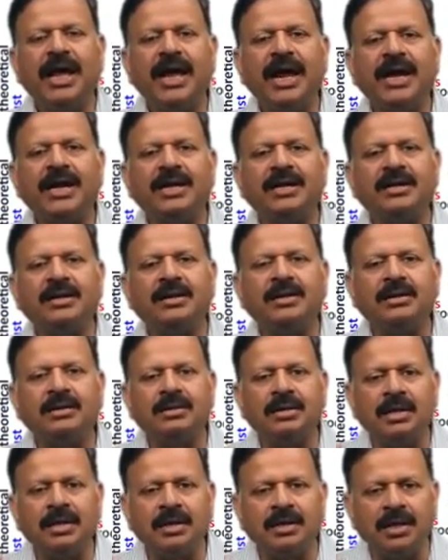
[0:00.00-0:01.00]
and
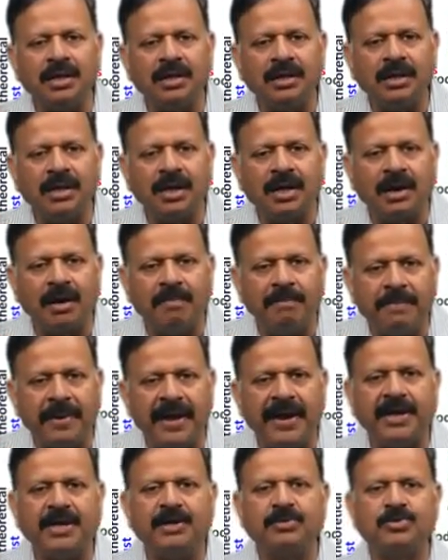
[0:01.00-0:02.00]
a
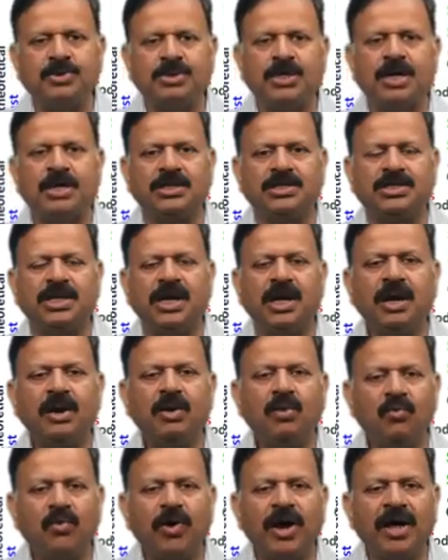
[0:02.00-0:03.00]
comparative search
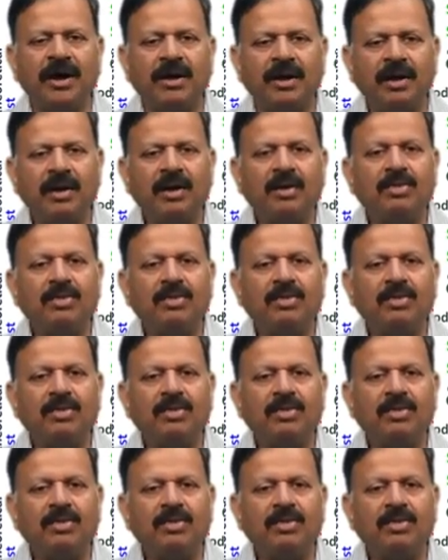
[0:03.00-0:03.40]
where